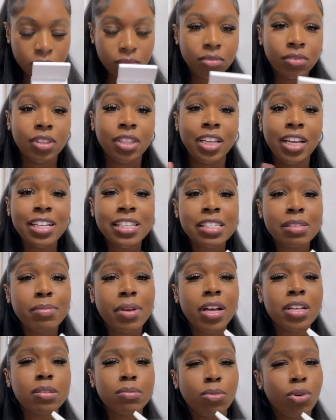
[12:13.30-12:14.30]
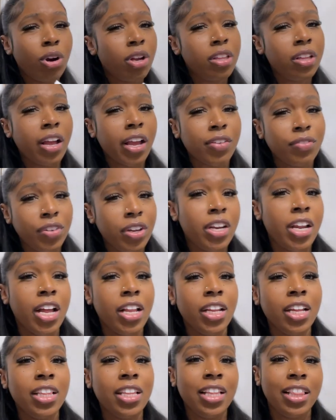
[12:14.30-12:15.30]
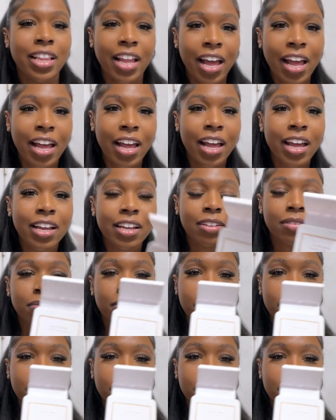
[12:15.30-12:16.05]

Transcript: This smells more like vanilla than that.